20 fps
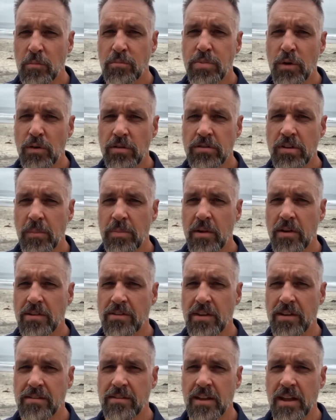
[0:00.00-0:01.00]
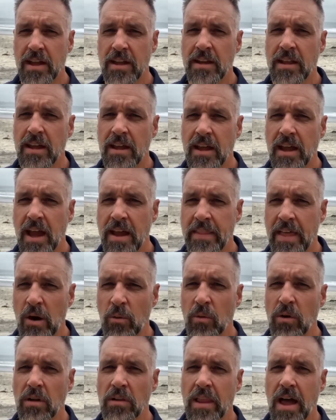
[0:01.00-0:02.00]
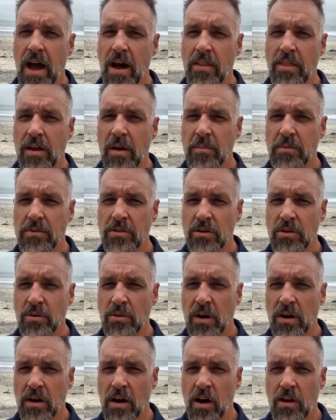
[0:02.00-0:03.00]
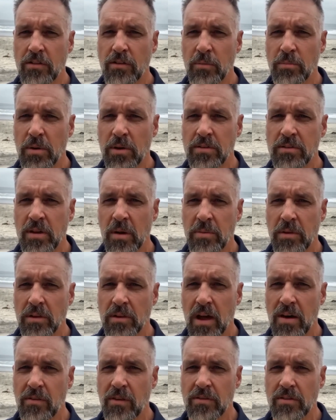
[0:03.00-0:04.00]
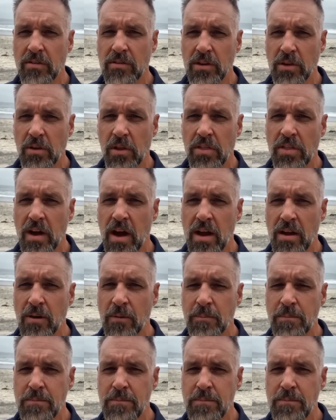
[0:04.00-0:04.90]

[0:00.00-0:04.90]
boost up their cysteine, and that will allow them to uh, also boost up their levels of glutathione.